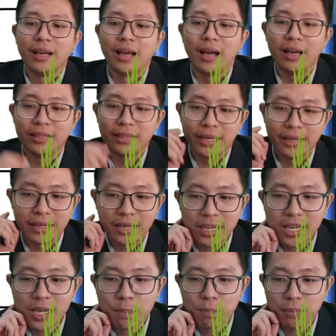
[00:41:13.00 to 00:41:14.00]
like
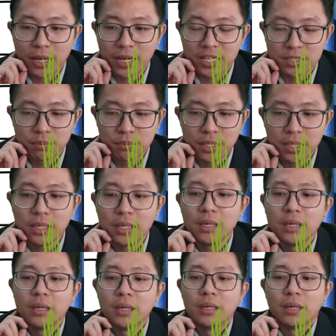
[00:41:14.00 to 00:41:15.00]
A plus
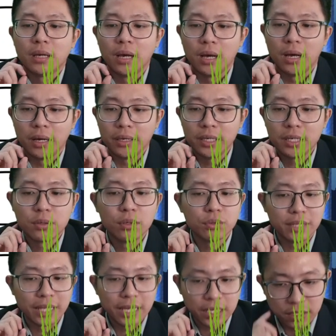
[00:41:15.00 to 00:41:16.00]
B equal
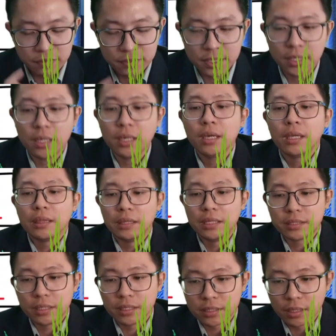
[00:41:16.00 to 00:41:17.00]
to negative C.
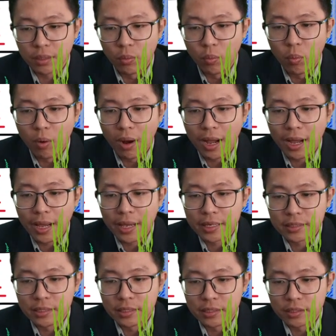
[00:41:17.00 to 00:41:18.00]
This is a
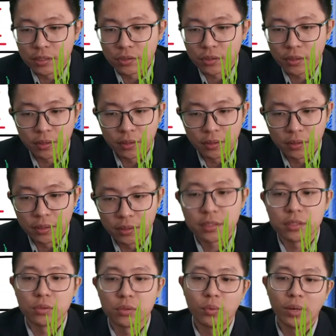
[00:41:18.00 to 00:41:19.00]
wise decision. This
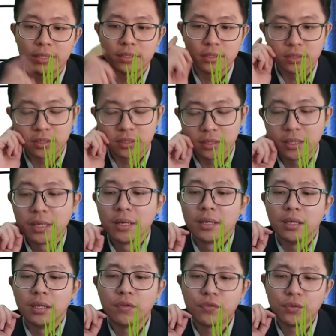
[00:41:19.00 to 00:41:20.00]
is a wise decision.
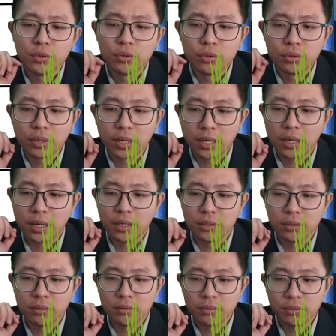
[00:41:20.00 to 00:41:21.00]
If you
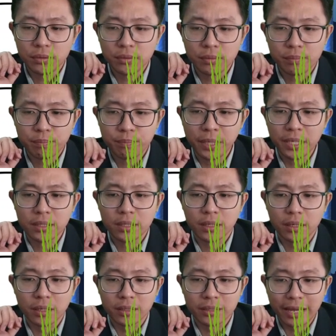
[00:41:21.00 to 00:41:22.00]
pick
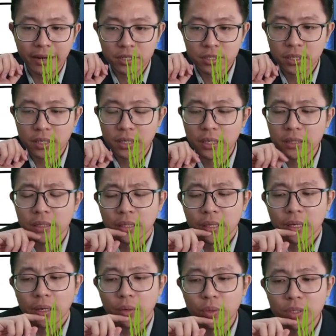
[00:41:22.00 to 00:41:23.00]
the direction
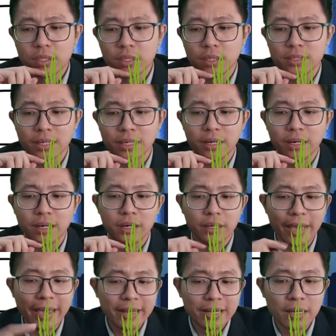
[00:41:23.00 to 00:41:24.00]
which is
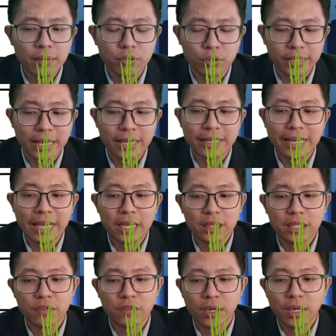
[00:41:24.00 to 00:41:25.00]
end up you get
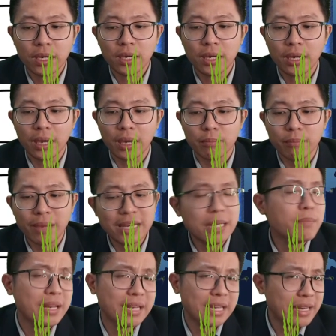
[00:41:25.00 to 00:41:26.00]
negative A and many
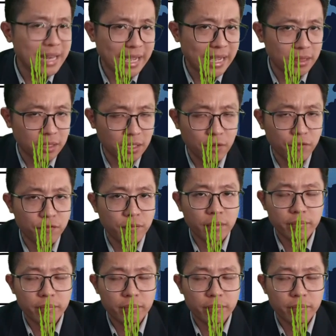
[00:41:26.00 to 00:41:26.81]
negative